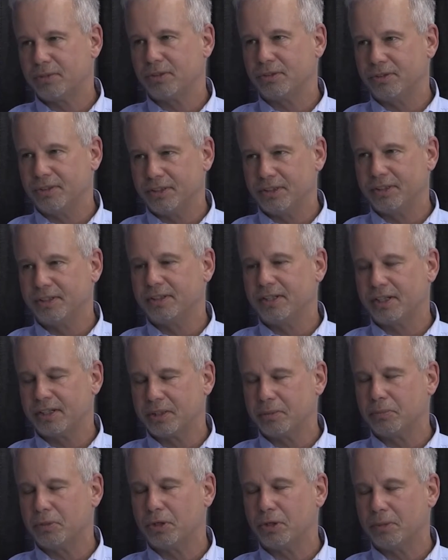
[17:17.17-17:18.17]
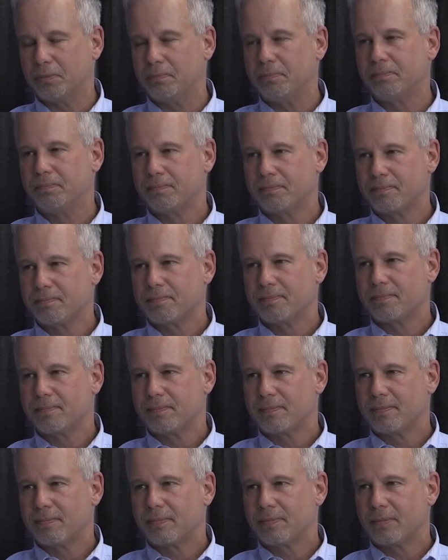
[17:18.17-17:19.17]
So indeed, thank you, Barb. Yes,
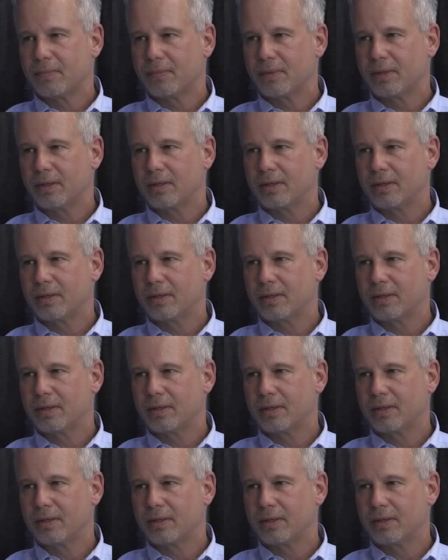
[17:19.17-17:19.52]
thank you, Barb.